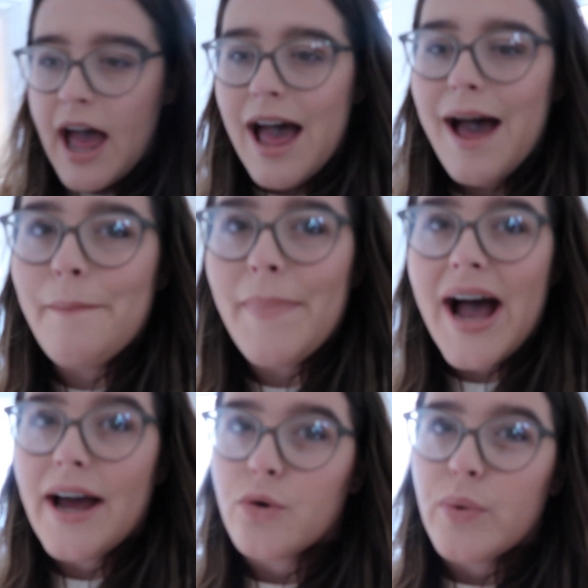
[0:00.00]

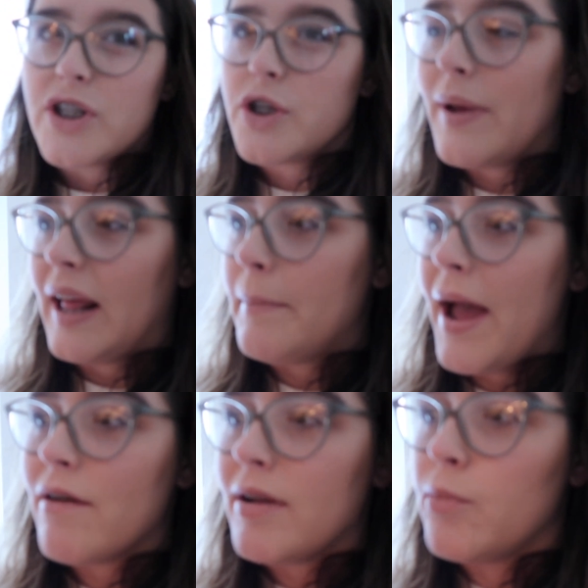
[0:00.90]
and we're doing
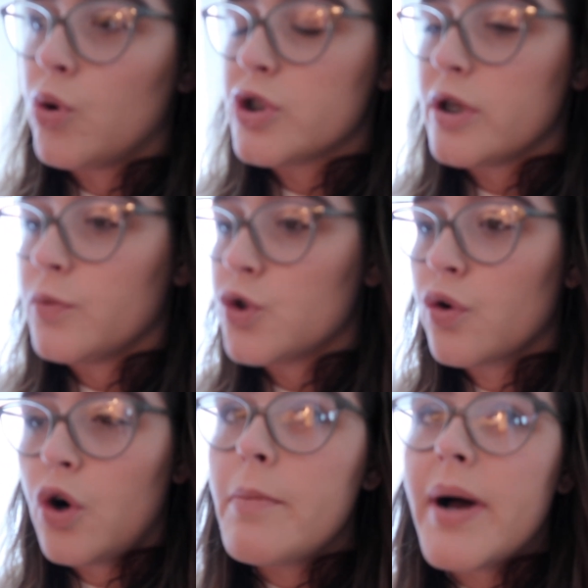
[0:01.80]
peri-mortem
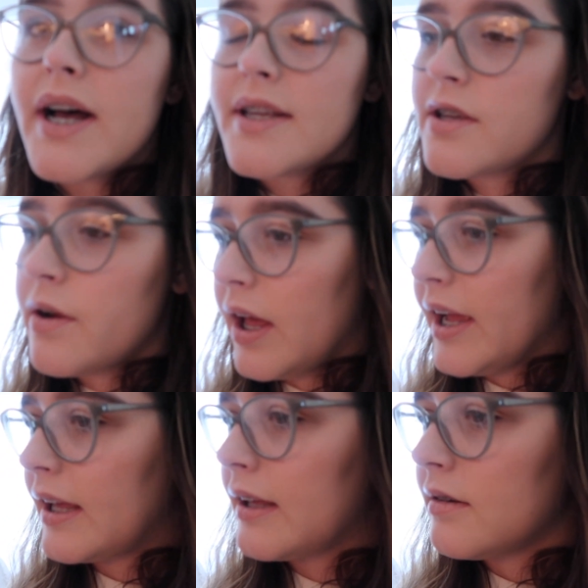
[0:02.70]
trauma, so
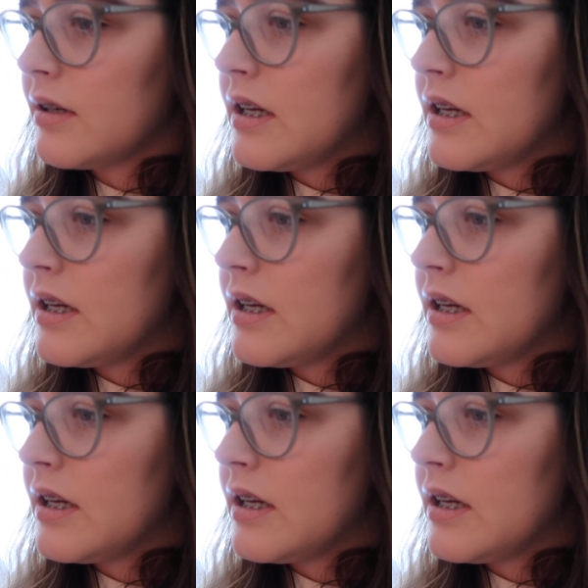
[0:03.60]
like